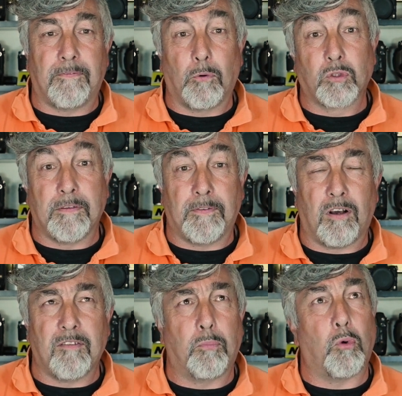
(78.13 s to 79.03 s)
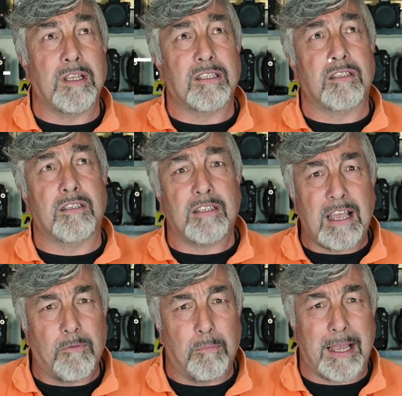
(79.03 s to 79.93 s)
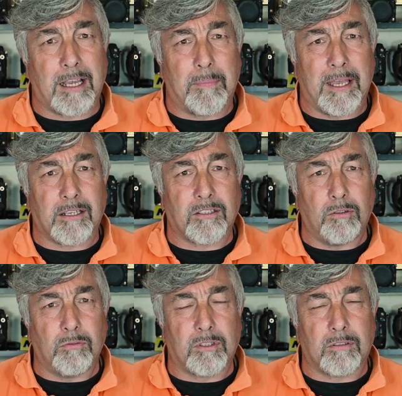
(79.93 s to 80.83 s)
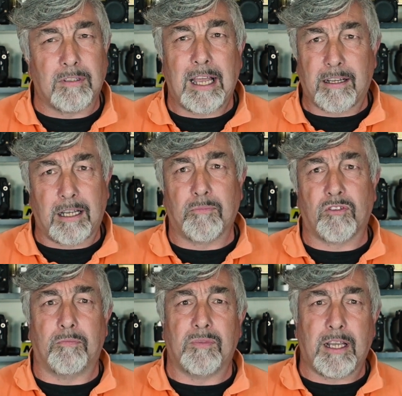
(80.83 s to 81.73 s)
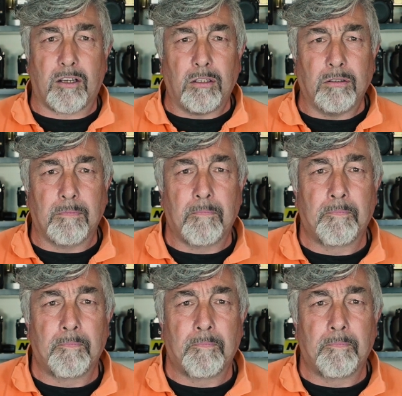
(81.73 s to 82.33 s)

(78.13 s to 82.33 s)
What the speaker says: 45.7 megapixels. That comes from Nikon.